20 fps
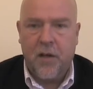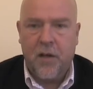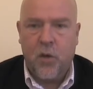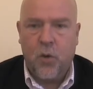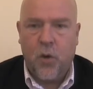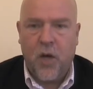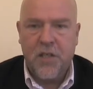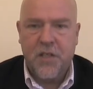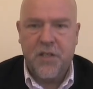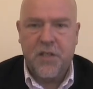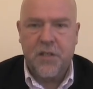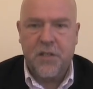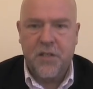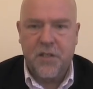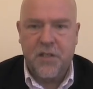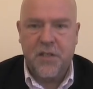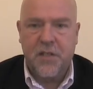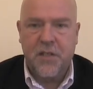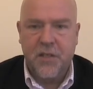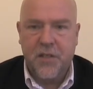
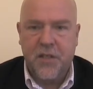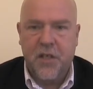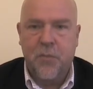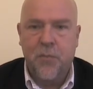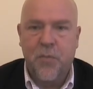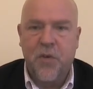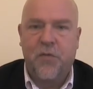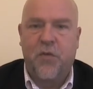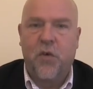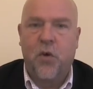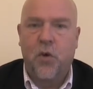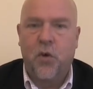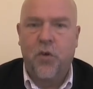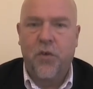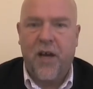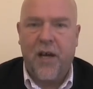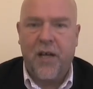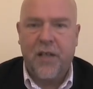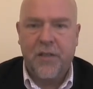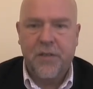questions that come before
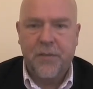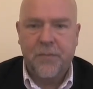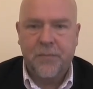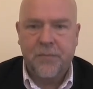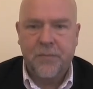that.